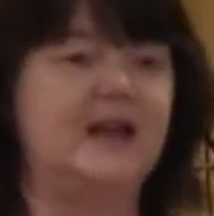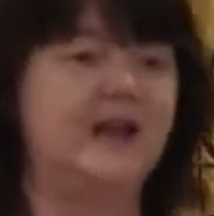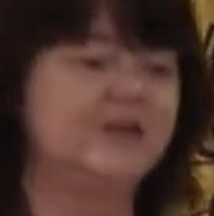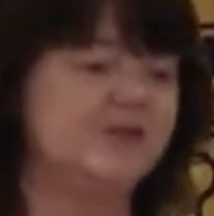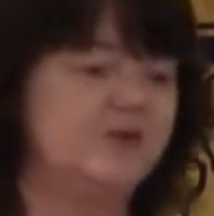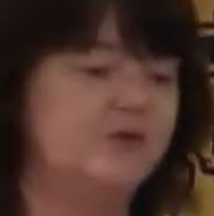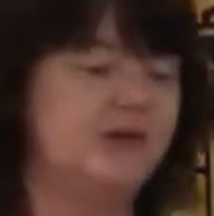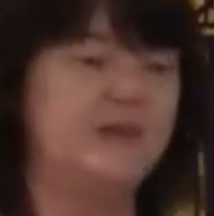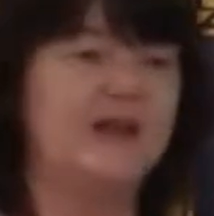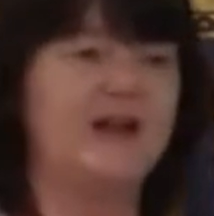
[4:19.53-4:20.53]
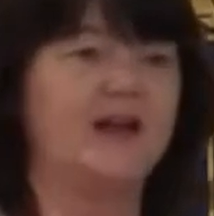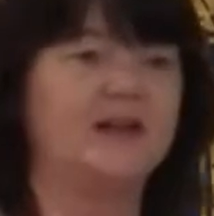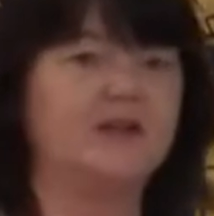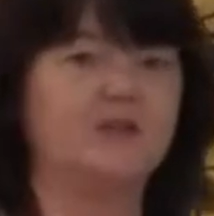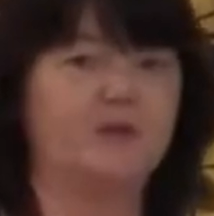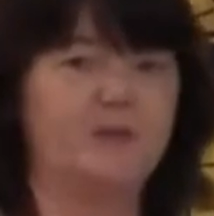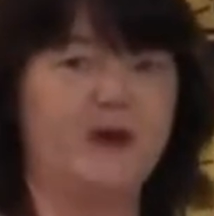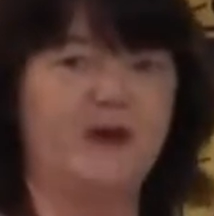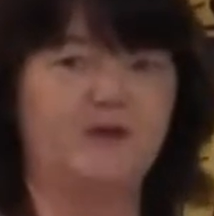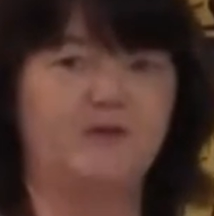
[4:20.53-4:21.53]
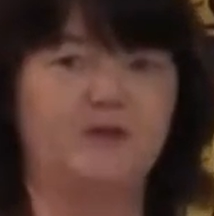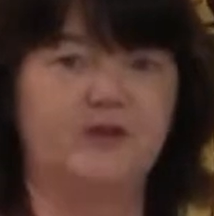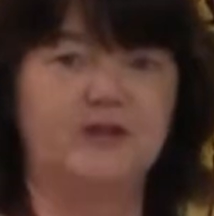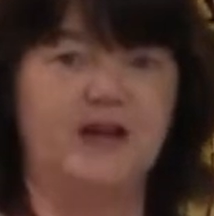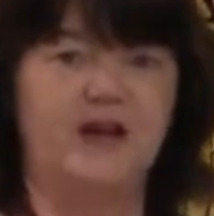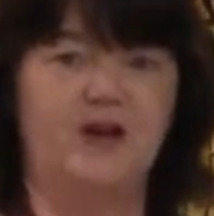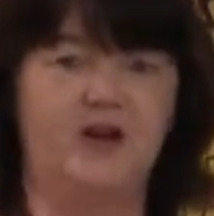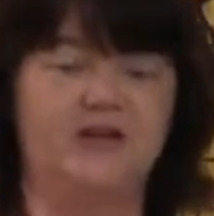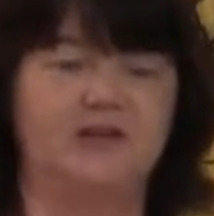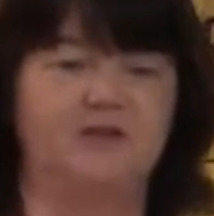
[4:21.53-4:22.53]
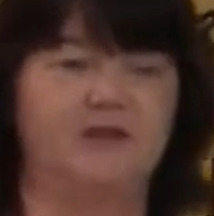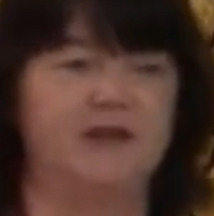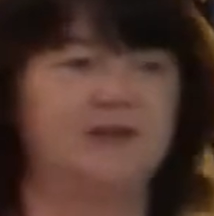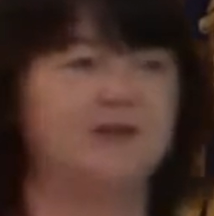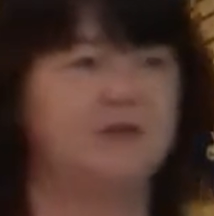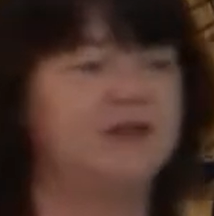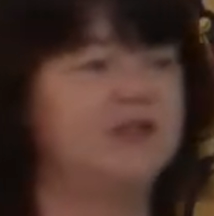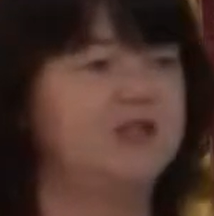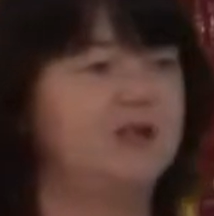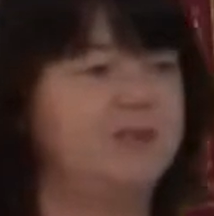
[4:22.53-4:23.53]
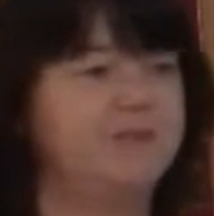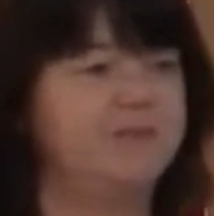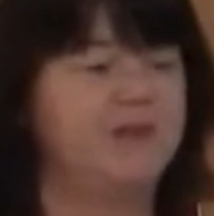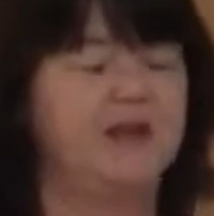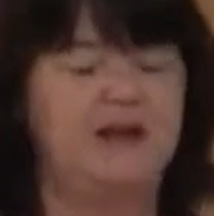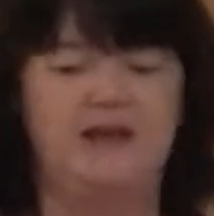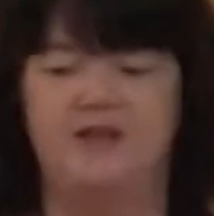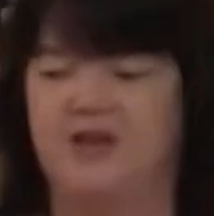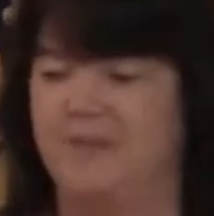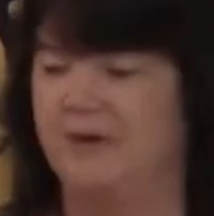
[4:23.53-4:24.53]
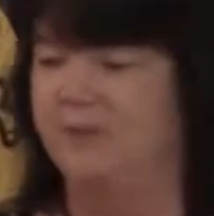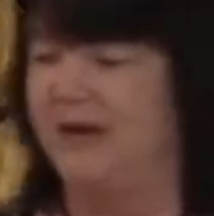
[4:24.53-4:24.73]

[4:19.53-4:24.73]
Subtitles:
And so they began to prepare for their day out in the fields with the sheep. The shepherd